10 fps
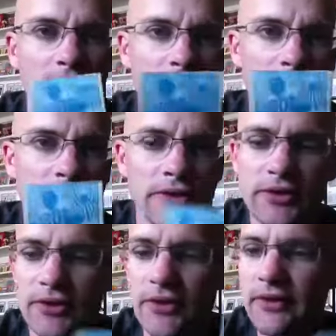So I
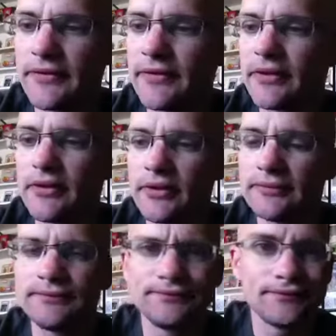just thought for,
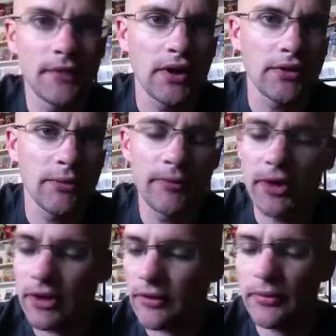I don't know, maybe
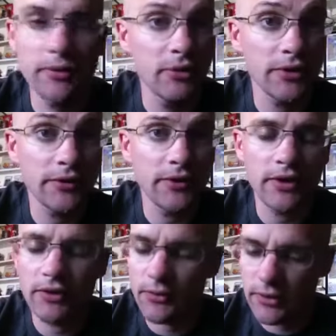I got $3, I
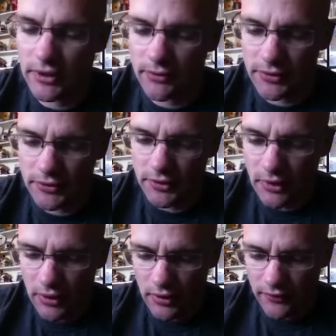think is what that was.
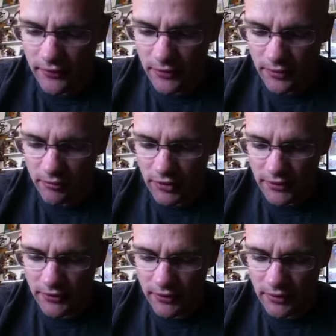For
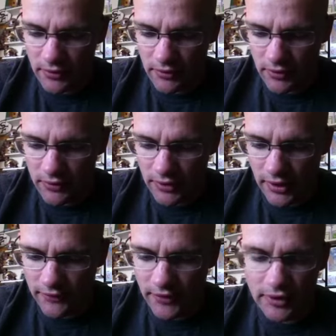$3 I ought to
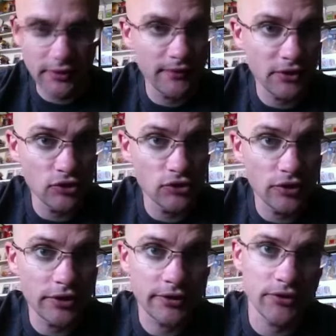have that as a vintage
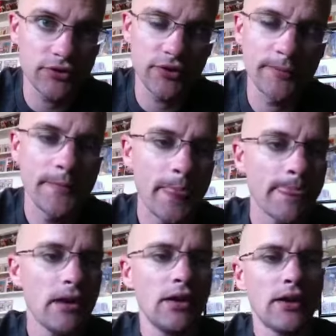collector, so
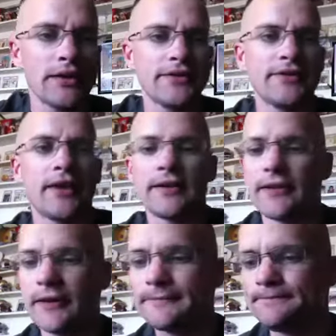I snagged
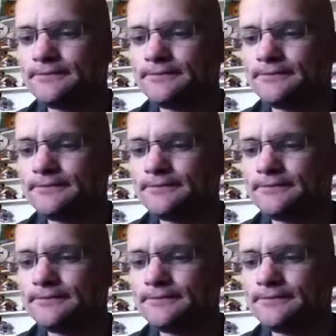that.